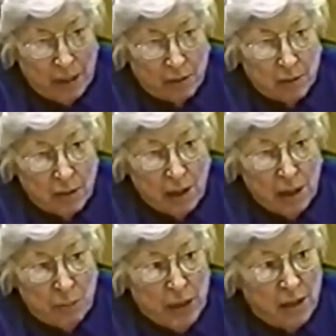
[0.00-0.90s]
matter
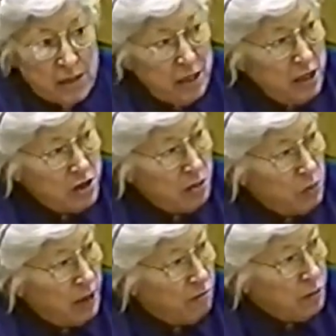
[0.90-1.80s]
because each
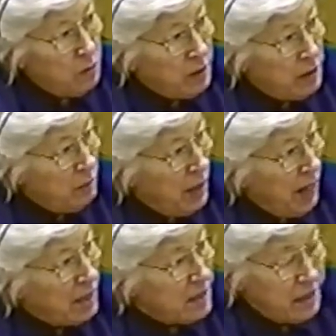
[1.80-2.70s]
and every one of them
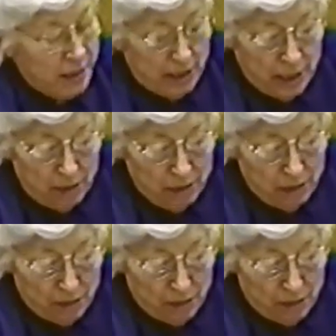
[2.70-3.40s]
had taken that